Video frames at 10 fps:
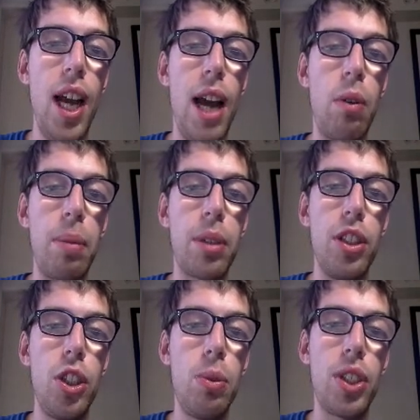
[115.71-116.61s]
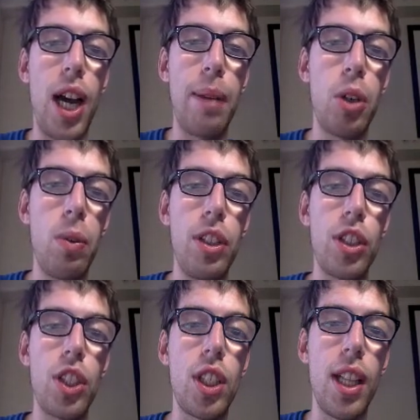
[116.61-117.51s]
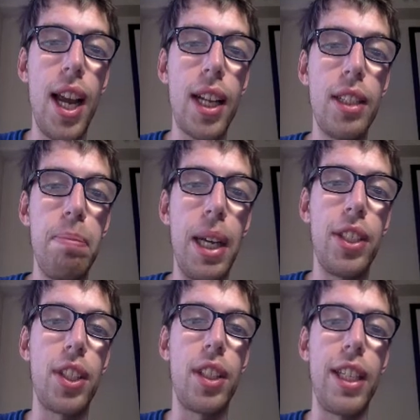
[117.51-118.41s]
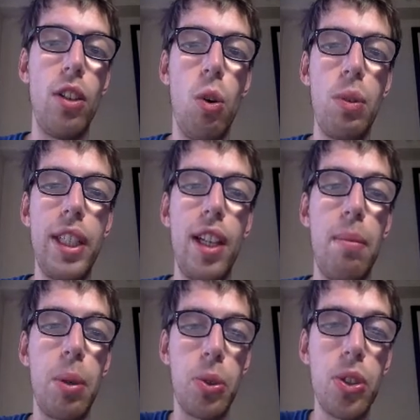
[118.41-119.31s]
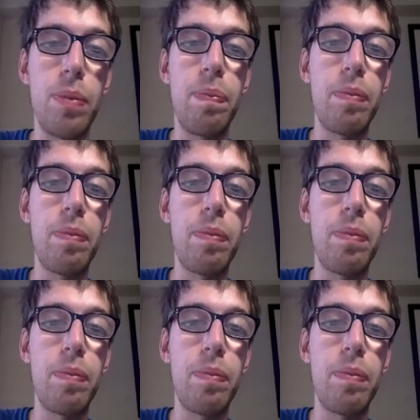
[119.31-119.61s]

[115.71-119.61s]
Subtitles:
And what I'm going to do is I'm going to select basically only numbers